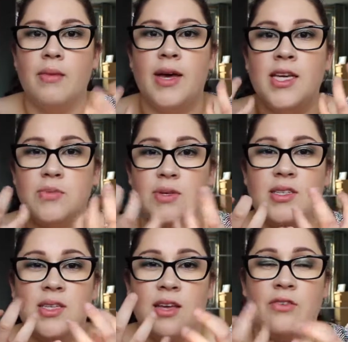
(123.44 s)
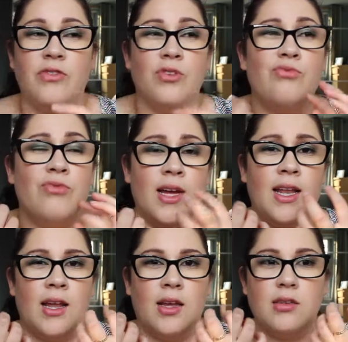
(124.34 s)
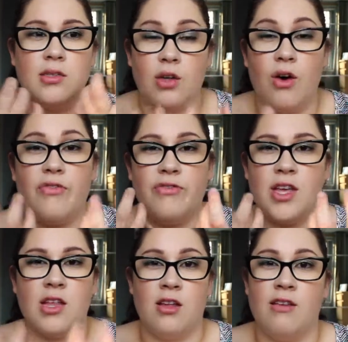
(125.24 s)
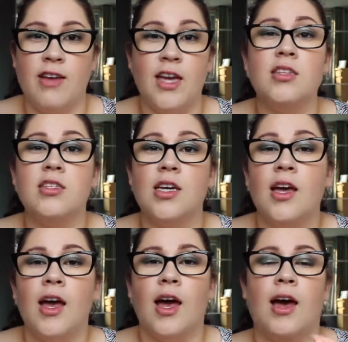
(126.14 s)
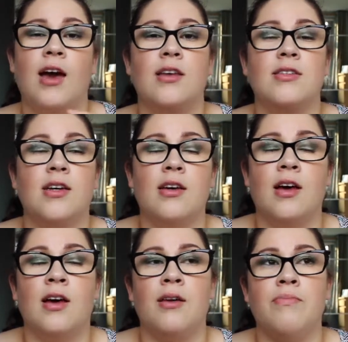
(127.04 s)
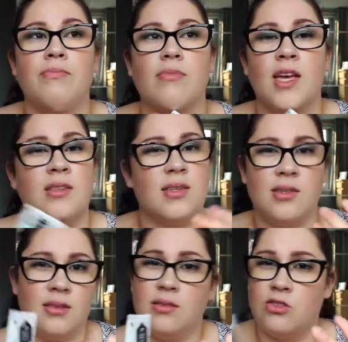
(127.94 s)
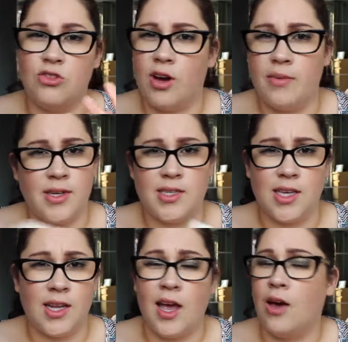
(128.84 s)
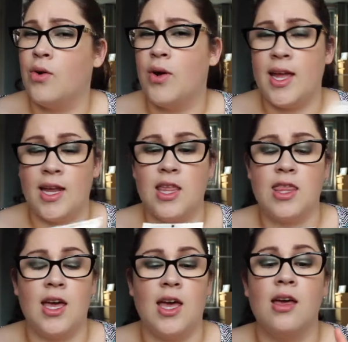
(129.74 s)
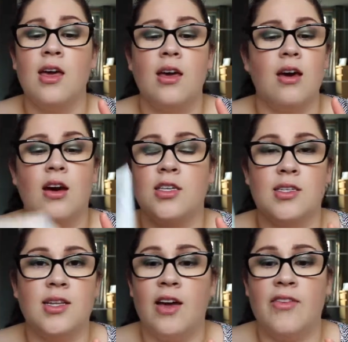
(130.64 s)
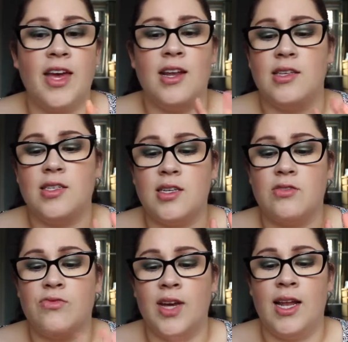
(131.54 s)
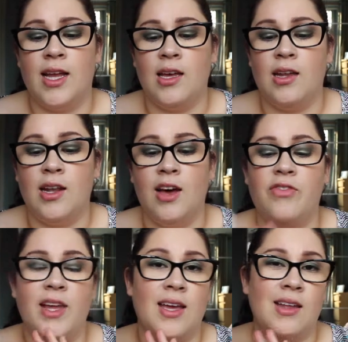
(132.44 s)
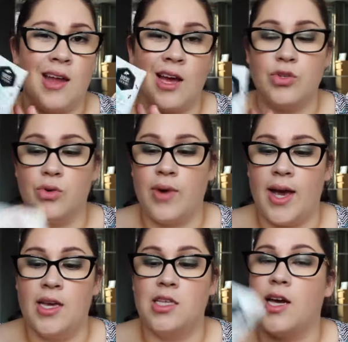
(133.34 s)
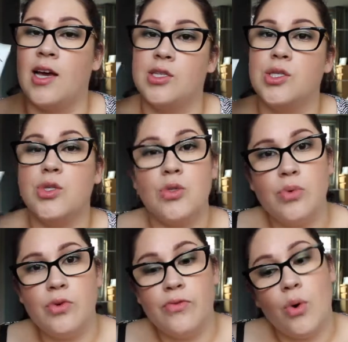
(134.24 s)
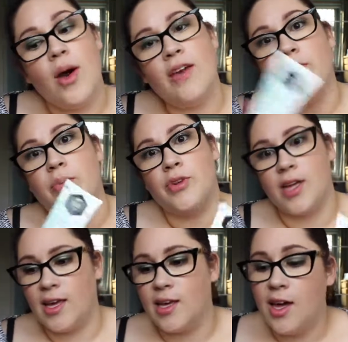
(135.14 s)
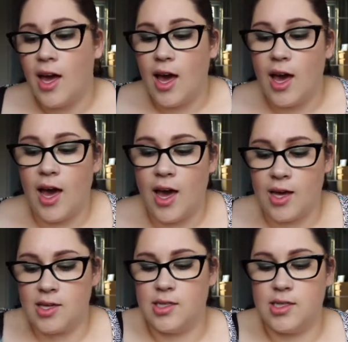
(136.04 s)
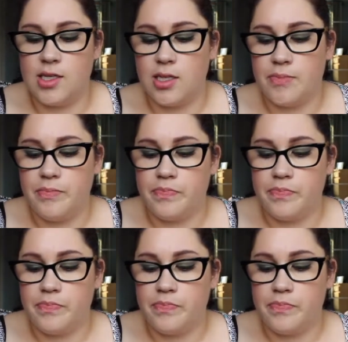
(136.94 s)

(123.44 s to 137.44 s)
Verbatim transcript: makes my skin feel really soft and nourished and um, it doesn't dry my skin out or anything I just love it and it's a really lovely natural range and suitable for everybody and